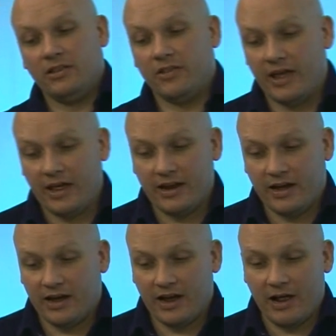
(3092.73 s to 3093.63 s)
then
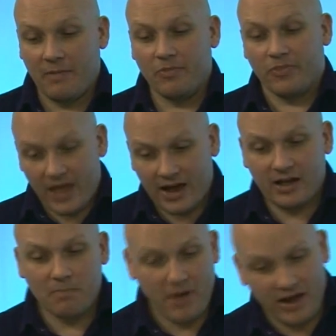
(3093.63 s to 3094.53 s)
that
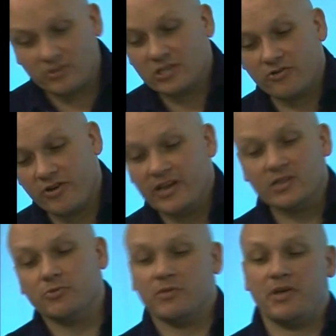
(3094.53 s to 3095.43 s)
about
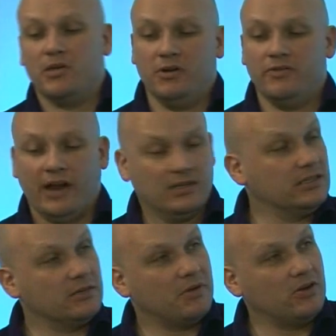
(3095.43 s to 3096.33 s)
agrees with the people who've
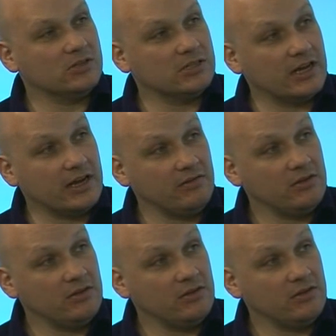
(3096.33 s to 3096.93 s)
answered the poll today.